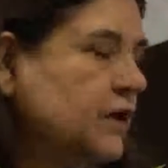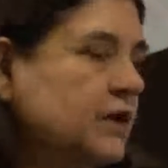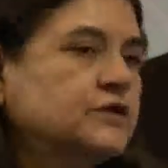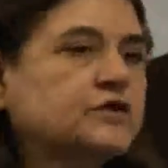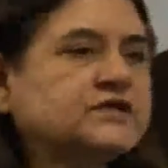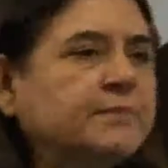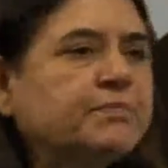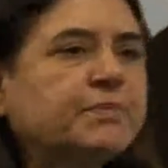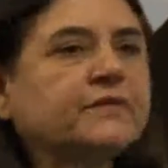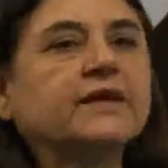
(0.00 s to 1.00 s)
So
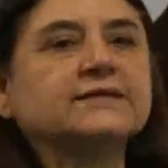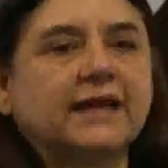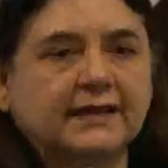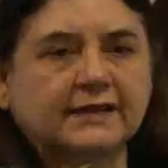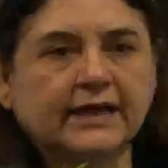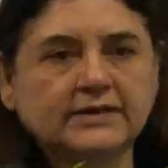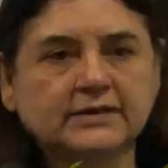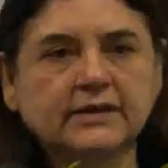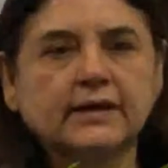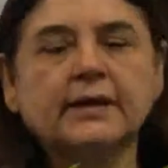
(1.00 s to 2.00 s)
simple things like that.
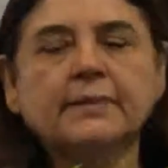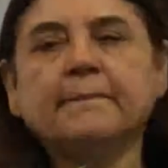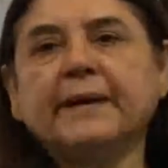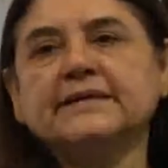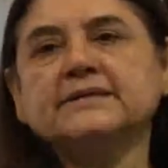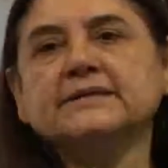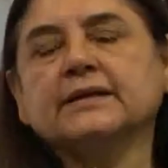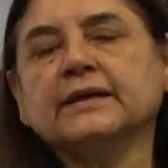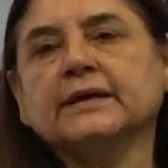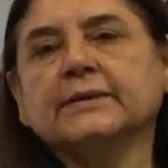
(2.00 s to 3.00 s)
But
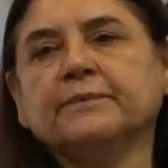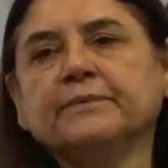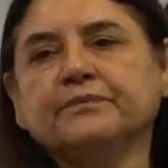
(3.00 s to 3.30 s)
I